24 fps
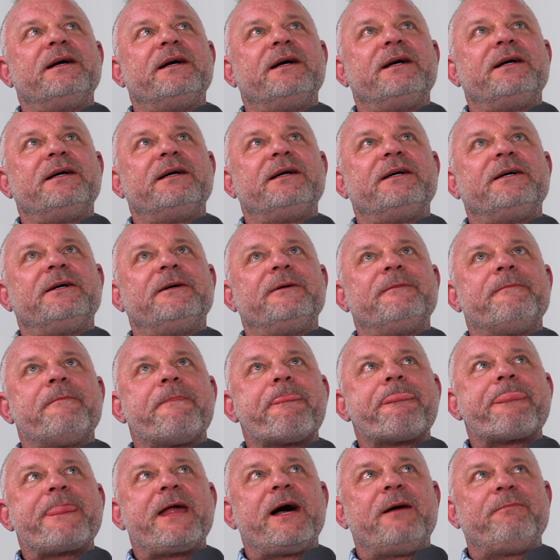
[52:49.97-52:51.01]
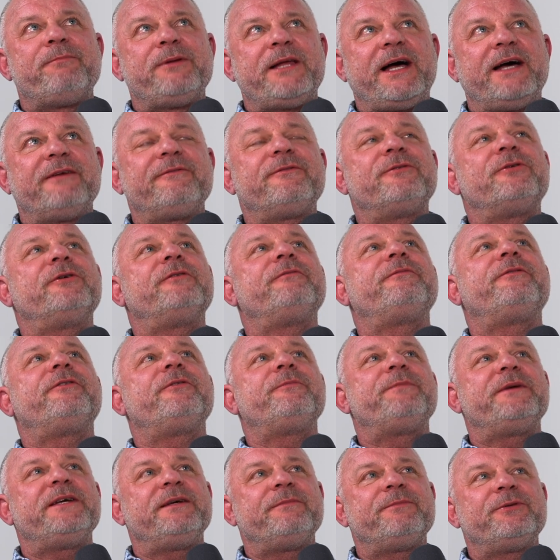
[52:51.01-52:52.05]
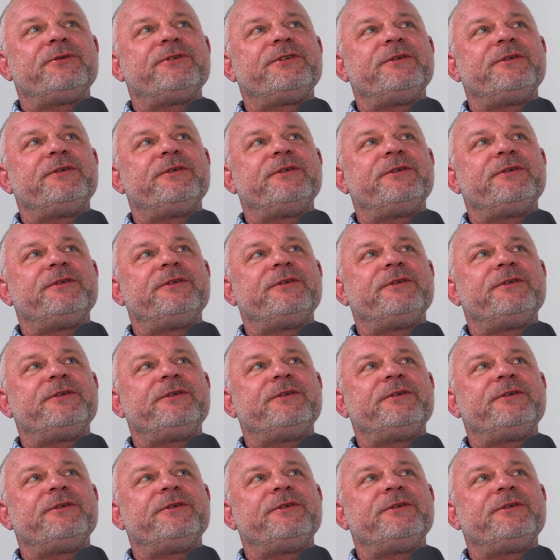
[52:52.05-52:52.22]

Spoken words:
a platform for people